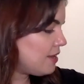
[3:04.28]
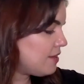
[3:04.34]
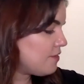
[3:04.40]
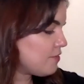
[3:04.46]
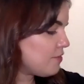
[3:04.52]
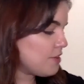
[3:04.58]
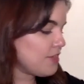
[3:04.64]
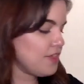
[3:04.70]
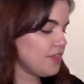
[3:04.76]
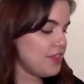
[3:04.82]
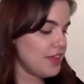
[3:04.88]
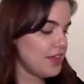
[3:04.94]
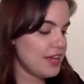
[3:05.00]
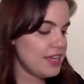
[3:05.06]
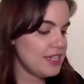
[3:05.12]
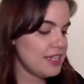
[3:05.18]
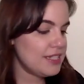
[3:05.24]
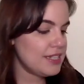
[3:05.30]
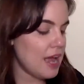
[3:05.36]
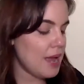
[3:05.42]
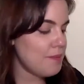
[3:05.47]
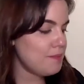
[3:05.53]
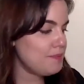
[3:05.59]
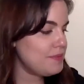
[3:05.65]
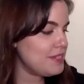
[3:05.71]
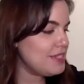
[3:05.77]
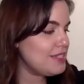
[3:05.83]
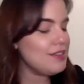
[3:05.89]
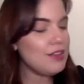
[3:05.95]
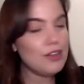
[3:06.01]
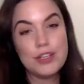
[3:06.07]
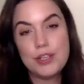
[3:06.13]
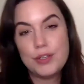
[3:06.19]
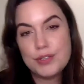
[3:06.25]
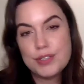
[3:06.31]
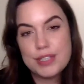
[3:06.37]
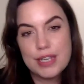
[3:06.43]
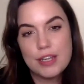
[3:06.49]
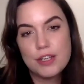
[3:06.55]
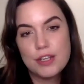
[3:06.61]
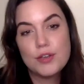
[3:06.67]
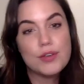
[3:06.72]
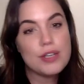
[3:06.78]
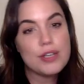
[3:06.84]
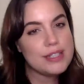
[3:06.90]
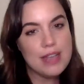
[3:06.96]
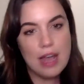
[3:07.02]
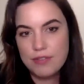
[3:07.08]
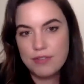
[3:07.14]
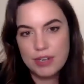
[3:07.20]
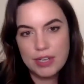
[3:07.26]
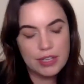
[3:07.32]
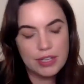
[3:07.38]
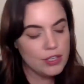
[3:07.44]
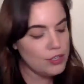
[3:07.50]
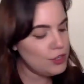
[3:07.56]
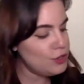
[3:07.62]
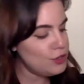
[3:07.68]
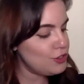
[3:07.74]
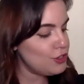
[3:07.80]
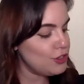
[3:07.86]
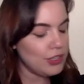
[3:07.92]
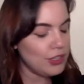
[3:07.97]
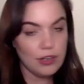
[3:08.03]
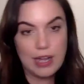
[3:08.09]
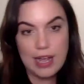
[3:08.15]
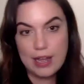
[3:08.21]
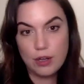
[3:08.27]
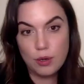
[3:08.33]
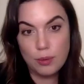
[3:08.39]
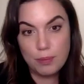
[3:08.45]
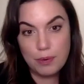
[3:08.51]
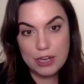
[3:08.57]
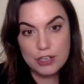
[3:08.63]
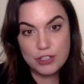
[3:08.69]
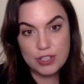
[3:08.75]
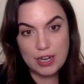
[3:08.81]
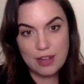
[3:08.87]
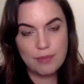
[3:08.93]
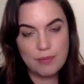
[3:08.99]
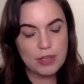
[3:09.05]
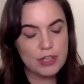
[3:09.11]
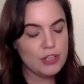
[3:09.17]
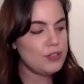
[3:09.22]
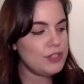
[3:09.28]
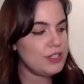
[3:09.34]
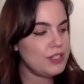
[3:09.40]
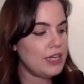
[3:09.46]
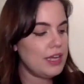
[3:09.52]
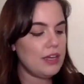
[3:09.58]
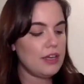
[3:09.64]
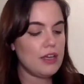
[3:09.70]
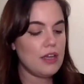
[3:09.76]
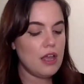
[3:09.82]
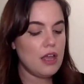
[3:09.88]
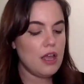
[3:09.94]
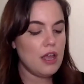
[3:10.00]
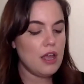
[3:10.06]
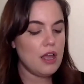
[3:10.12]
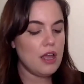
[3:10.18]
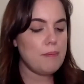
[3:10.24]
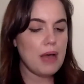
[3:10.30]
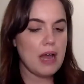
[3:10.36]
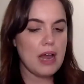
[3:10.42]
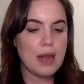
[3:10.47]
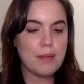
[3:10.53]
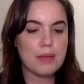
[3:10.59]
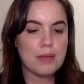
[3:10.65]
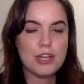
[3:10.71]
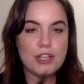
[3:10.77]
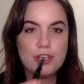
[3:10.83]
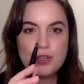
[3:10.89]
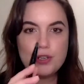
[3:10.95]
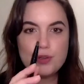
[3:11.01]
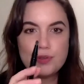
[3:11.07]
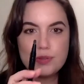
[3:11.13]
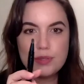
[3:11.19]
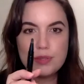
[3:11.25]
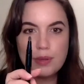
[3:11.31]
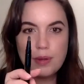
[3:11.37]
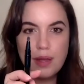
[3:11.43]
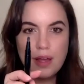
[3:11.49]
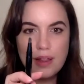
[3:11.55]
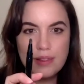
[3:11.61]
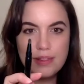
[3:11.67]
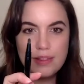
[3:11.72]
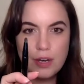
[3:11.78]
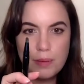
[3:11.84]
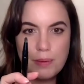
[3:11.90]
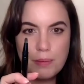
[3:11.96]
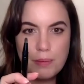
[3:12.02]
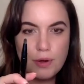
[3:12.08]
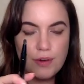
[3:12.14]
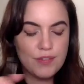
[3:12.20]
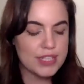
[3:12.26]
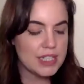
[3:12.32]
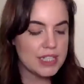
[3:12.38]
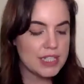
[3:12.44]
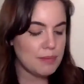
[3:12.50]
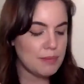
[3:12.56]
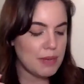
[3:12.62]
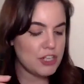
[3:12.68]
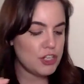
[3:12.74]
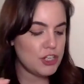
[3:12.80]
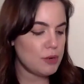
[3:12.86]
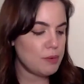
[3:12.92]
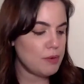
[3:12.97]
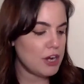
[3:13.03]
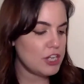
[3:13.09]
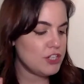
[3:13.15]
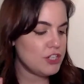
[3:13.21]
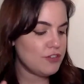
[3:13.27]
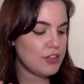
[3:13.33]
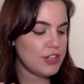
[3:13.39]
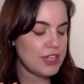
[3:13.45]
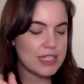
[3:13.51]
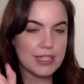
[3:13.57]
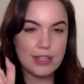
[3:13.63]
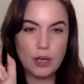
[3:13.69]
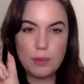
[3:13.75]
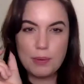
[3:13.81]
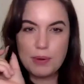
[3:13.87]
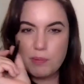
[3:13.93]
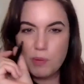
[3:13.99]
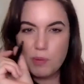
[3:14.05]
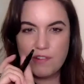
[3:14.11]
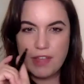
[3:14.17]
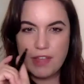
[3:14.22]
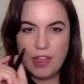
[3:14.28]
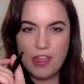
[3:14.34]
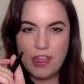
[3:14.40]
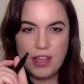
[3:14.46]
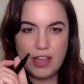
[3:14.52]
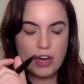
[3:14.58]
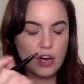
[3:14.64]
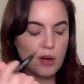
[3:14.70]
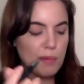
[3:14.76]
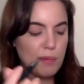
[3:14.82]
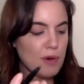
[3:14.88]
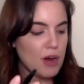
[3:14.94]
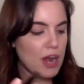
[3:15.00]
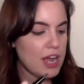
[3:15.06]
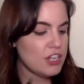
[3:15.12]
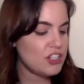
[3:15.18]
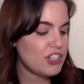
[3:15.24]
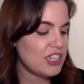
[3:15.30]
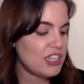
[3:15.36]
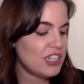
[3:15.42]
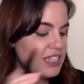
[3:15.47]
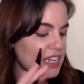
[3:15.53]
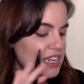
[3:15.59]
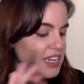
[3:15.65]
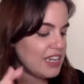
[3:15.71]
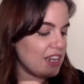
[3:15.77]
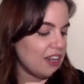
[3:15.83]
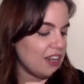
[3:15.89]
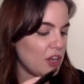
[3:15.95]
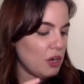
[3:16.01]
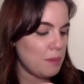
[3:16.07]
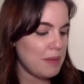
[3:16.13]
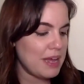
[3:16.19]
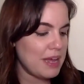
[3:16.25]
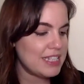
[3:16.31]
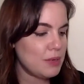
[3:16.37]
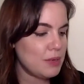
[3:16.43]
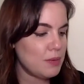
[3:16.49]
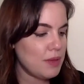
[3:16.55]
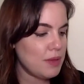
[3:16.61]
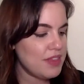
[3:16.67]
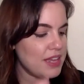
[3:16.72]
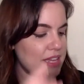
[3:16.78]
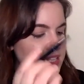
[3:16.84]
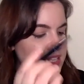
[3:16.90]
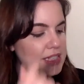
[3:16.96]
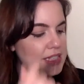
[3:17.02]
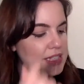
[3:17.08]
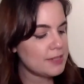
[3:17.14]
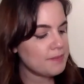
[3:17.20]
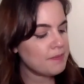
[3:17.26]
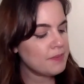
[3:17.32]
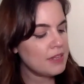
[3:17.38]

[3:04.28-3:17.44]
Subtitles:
For this, I'm still using, you could definitely use your little angle brush that I've been using, but I'm going to use a little bit more of a smudgier brush for this, a little bit more of a thicker brush because I can get a little messy with this.